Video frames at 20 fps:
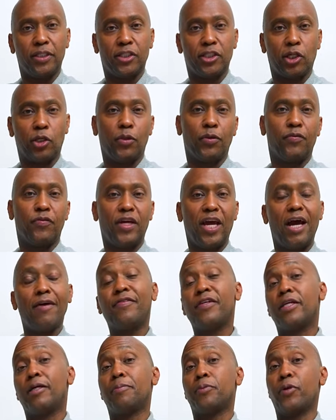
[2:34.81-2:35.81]
So if you
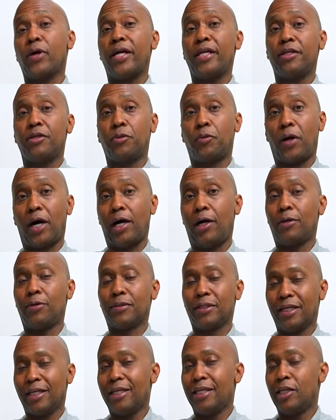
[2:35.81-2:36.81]
haven't upgraded in a while,